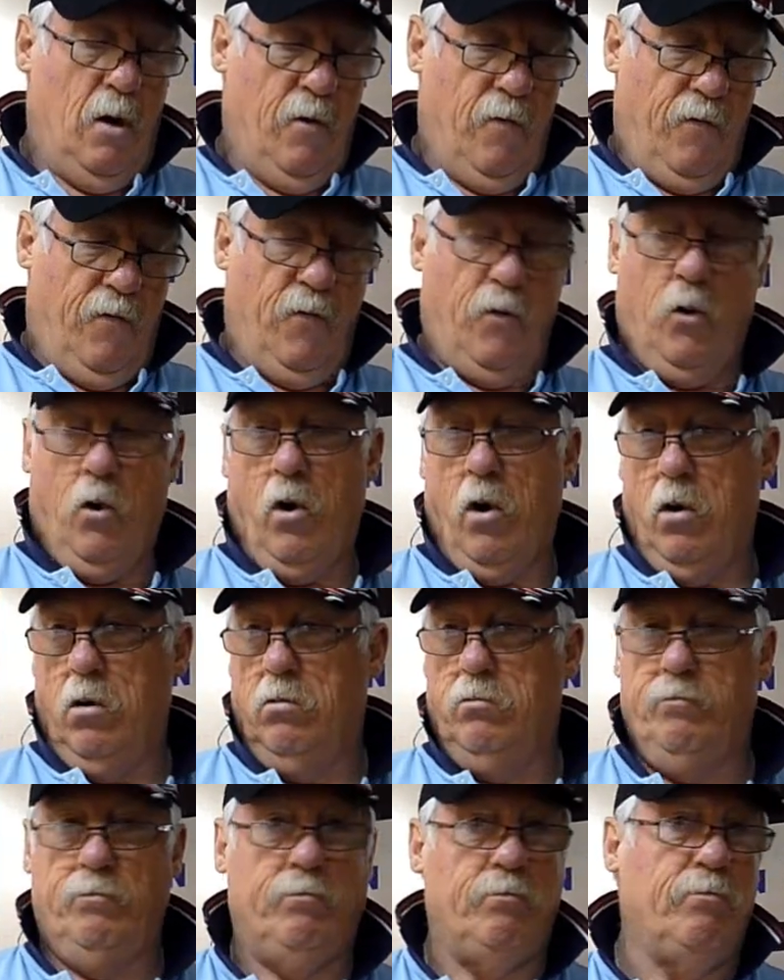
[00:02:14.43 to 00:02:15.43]
for
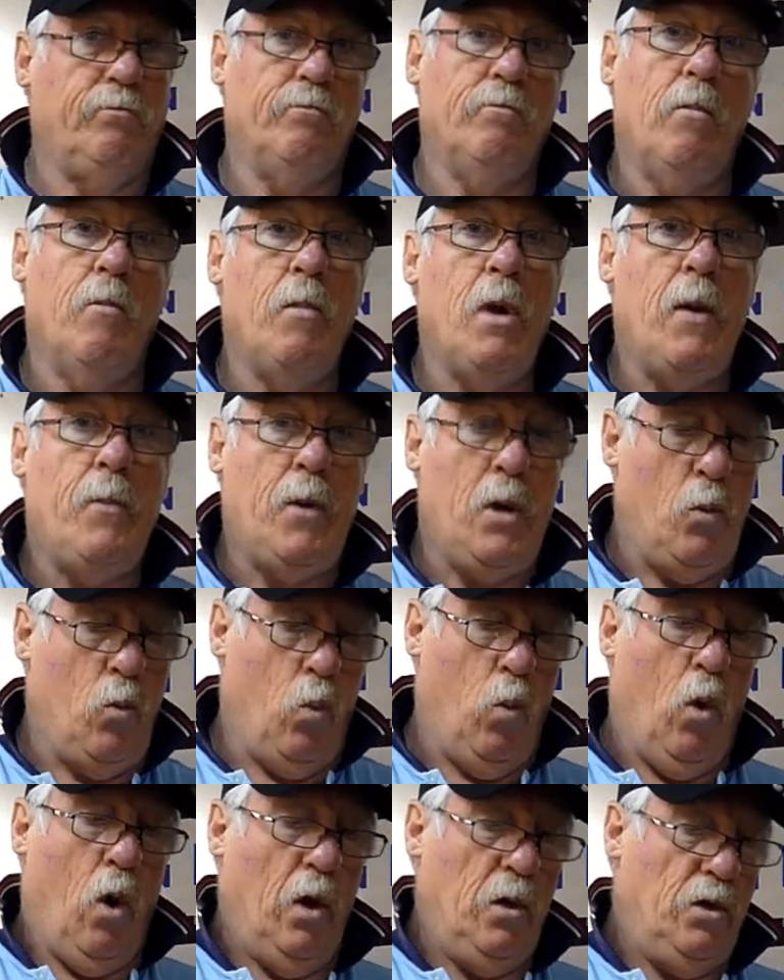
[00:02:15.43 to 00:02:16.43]
maybe
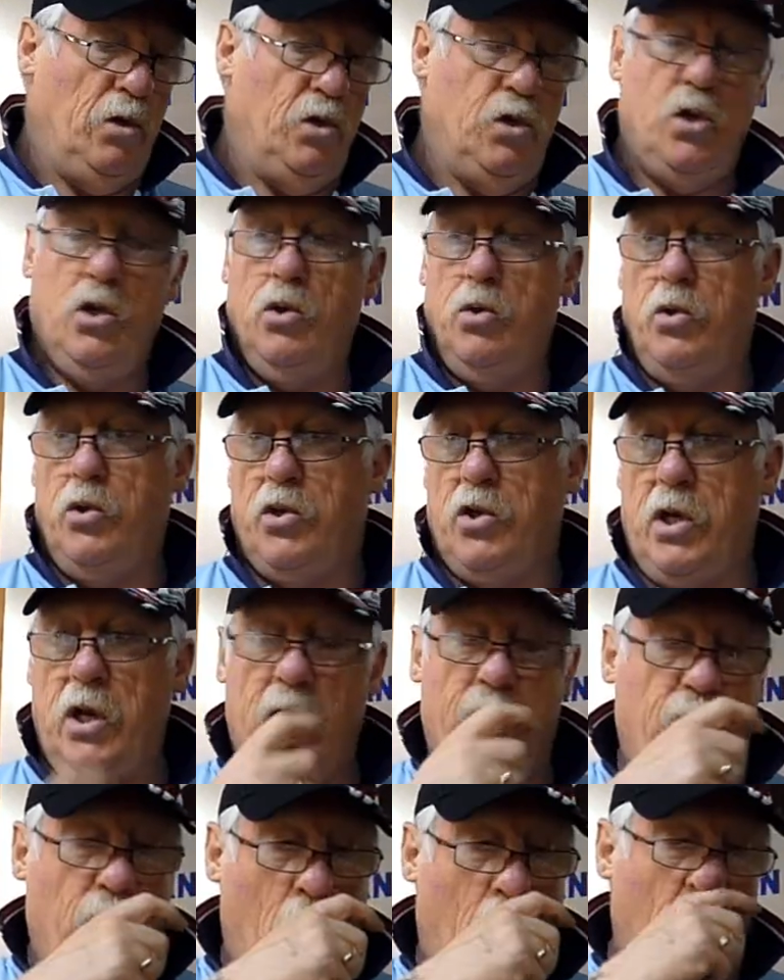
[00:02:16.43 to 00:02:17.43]
1, 2, 3,
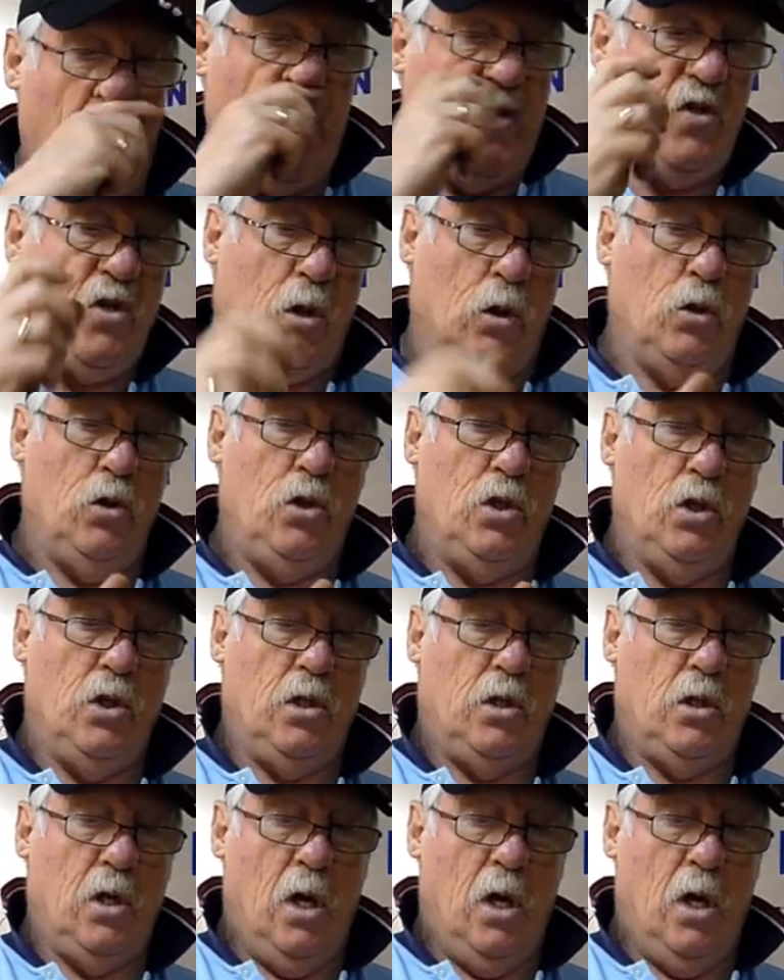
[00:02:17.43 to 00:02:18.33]
4 solutions.